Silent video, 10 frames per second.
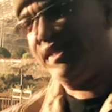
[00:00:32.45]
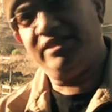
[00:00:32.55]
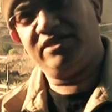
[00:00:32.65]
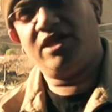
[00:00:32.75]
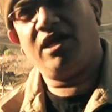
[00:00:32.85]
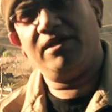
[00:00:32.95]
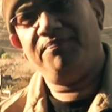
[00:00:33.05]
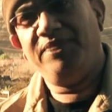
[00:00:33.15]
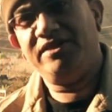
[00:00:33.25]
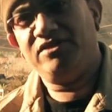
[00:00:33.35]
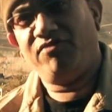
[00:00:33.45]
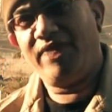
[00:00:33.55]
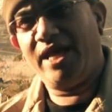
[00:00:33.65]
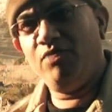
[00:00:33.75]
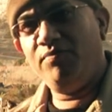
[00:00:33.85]
I just cut a piece of
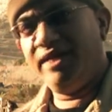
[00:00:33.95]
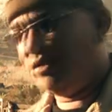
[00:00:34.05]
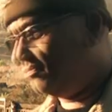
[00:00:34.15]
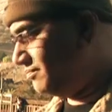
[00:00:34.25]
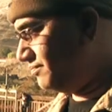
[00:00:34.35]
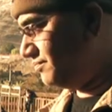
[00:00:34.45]
aluminum